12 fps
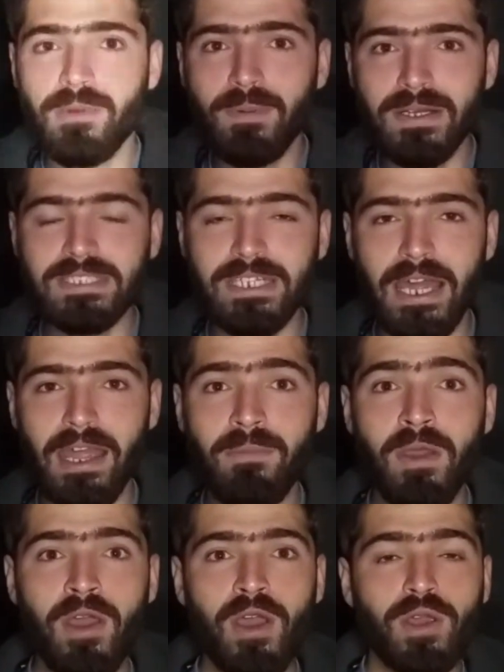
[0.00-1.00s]
first time,
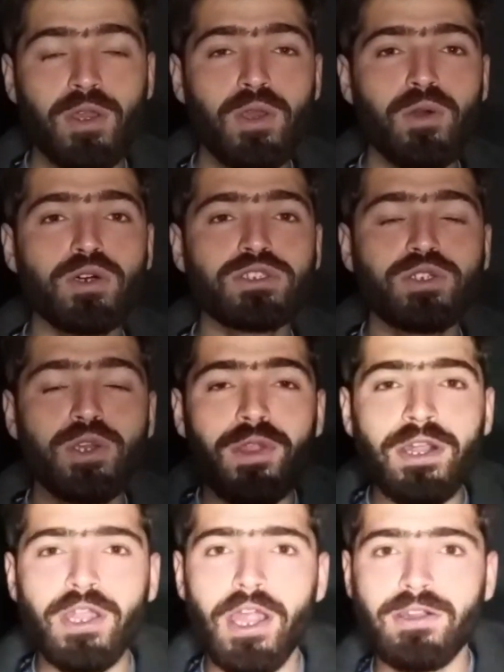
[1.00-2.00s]
use
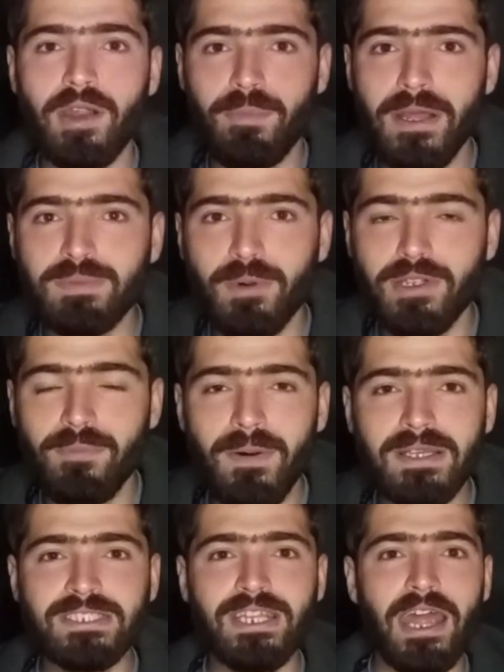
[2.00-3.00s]
Unity Enterprise for the
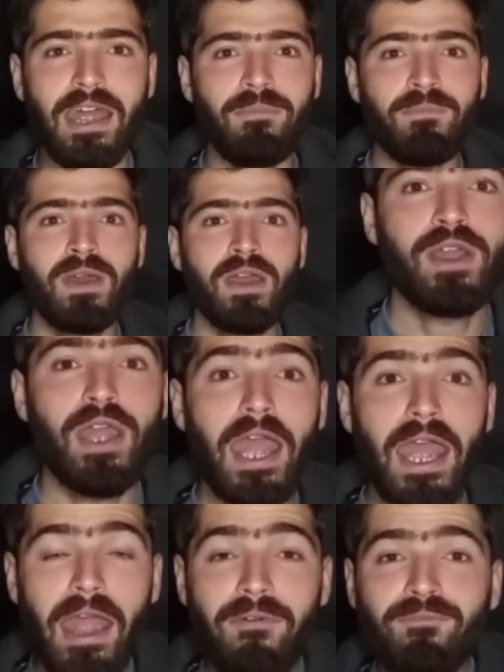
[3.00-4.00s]
first time,
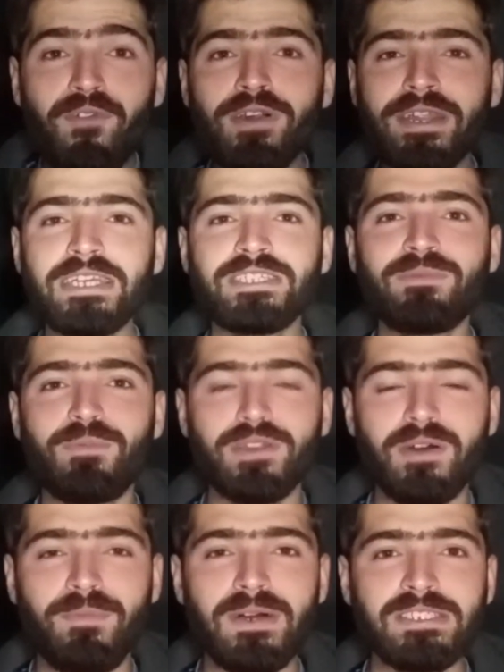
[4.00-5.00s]
import asset for the
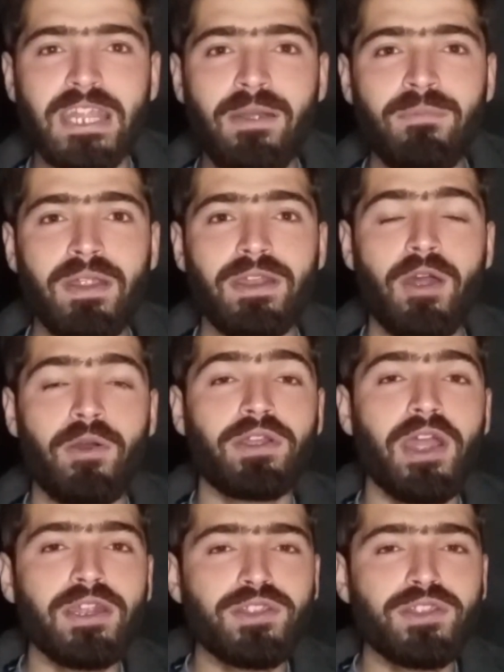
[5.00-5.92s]
first time, navigate